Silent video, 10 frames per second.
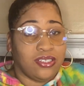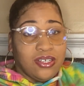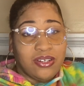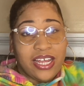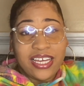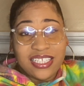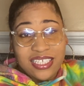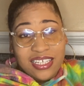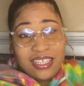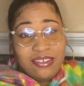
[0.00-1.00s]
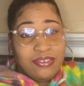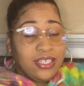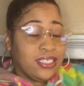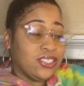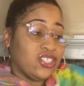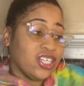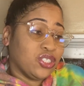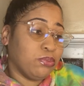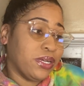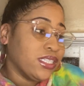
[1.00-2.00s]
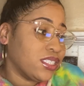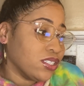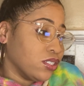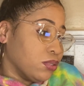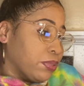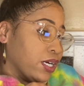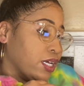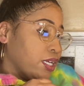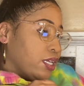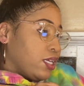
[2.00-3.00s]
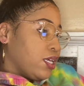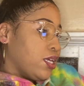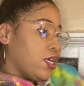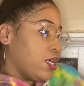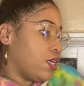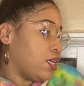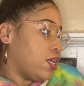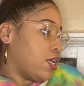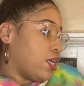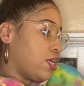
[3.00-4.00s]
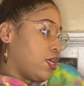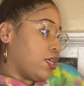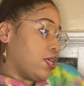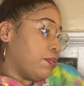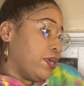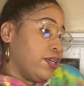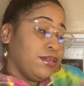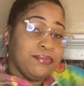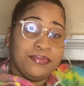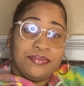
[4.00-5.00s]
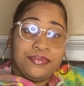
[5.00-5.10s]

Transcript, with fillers: so negative and judgmental. But I mean,